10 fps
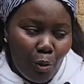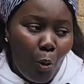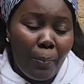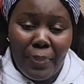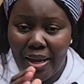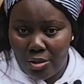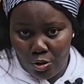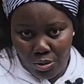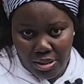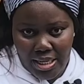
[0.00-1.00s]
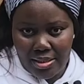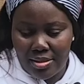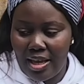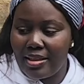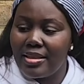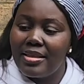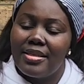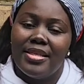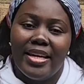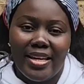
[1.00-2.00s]
compared to this. And
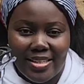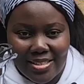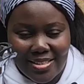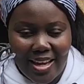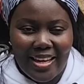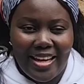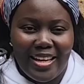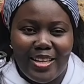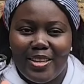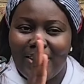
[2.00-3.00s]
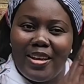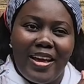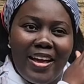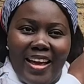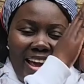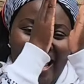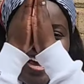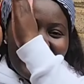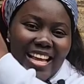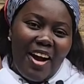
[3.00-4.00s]
this again
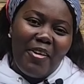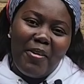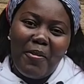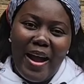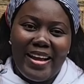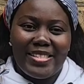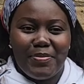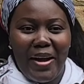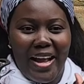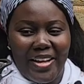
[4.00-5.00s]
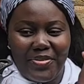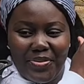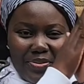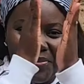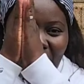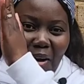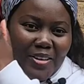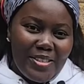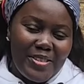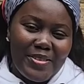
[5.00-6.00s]
is our wise buy
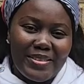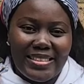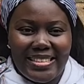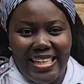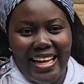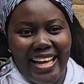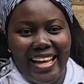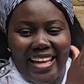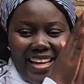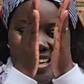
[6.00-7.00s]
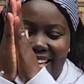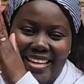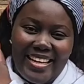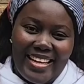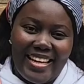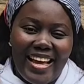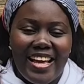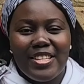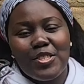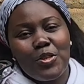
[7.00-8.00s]
for today.
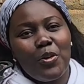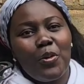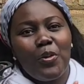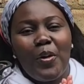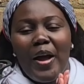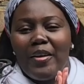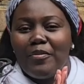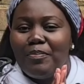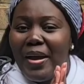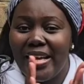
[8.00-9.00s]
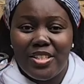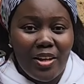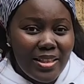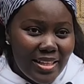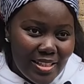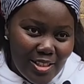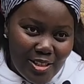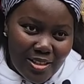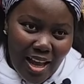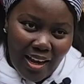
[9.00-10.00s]
So based on
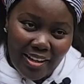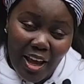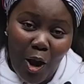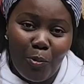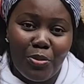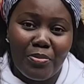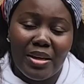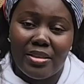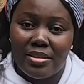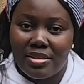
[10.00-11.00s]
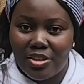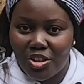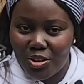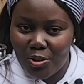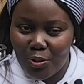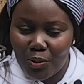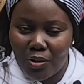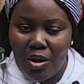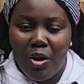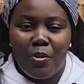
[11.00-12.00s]
this, that can help you make decisions
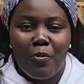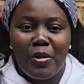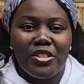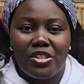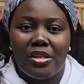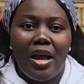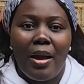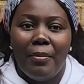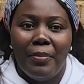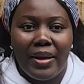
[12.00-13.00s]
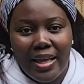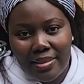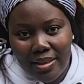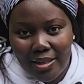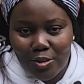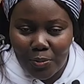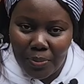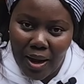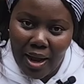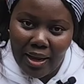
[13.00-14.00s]
on which blender to
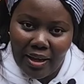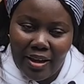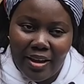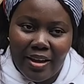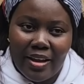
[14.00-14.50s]
buy